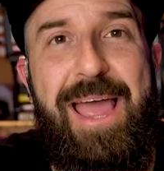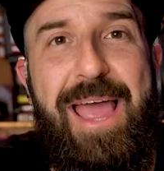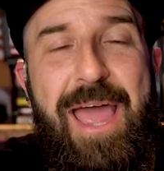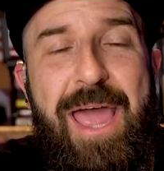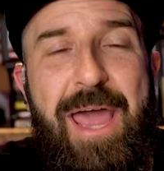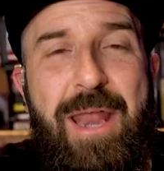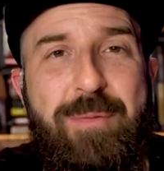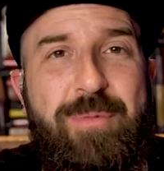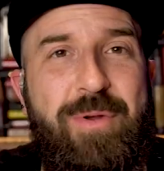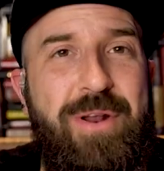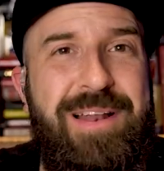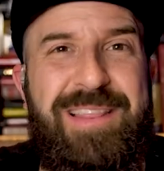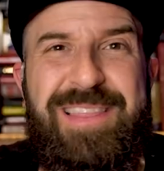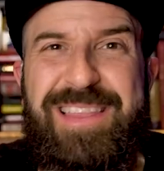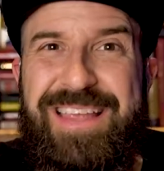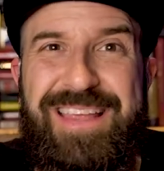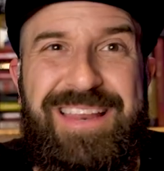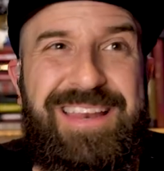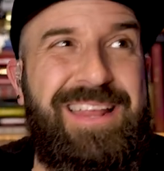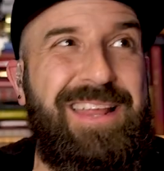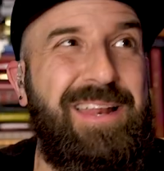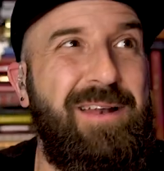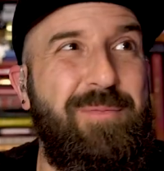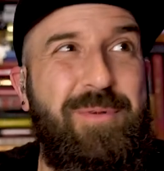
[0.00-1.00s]
and I'm gonna
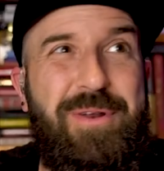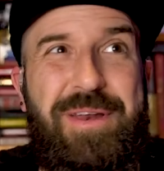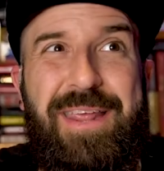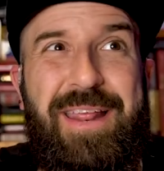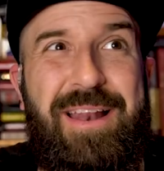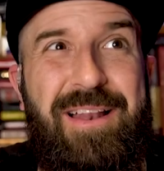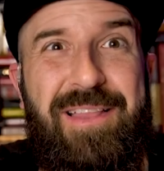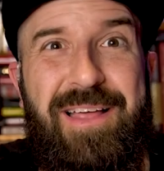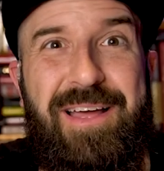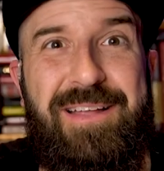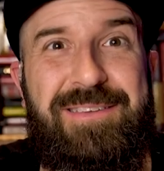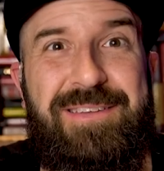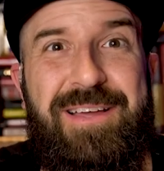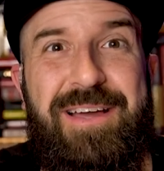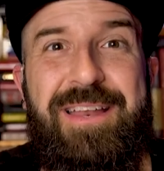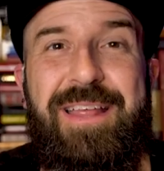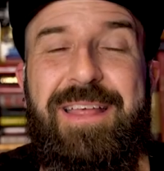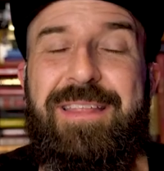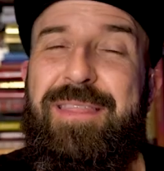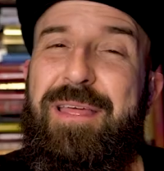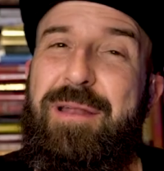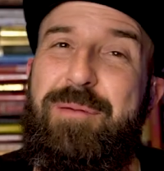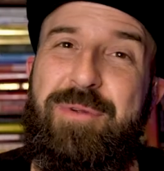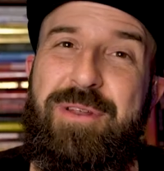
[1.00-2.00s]
lean in, I'm gonna get a lot done,
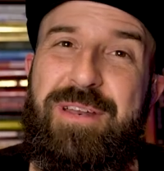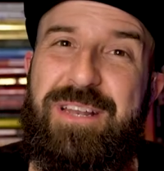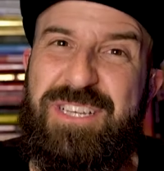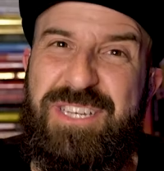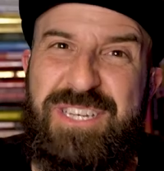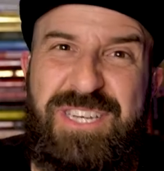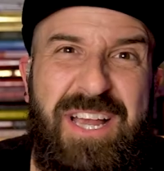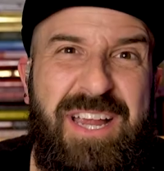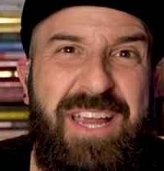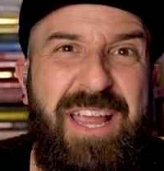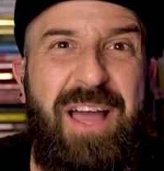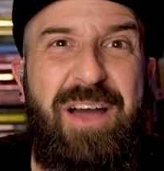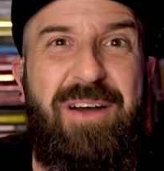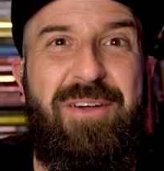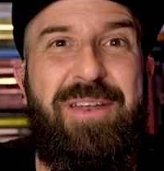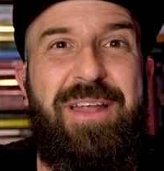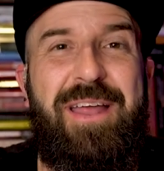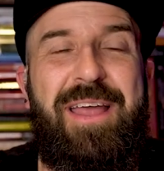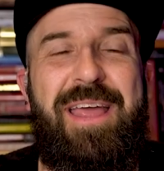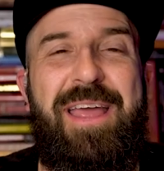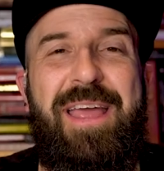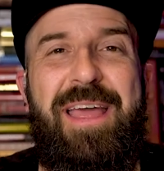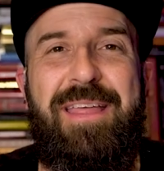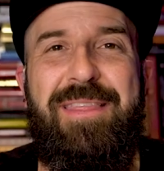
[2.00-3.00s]
and then I'm gonna check out.
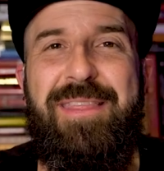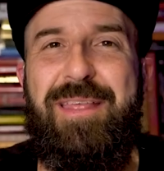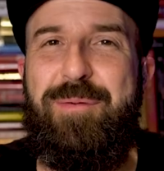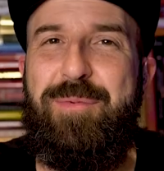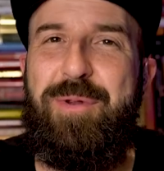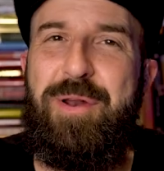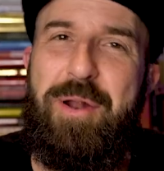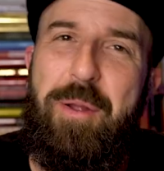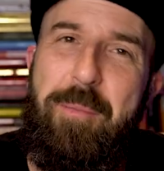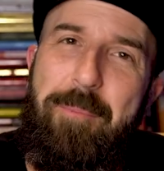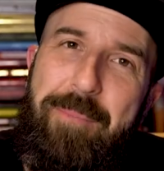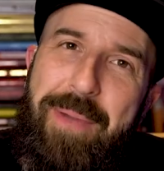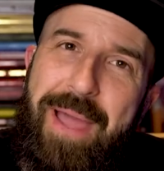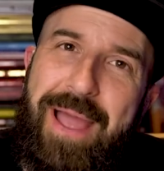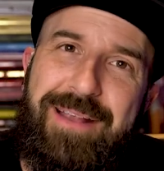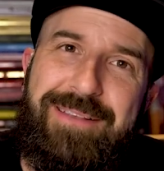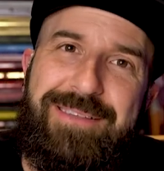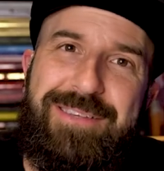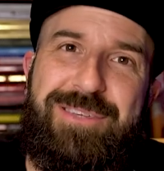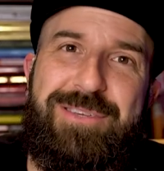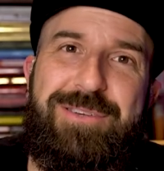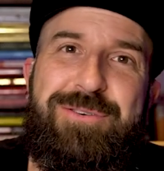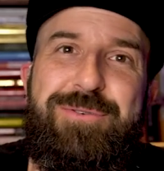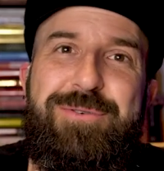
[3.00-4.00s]
Then I'm going to come back
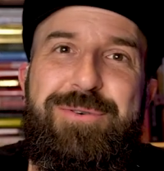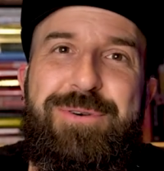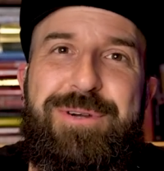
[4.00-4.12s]
to you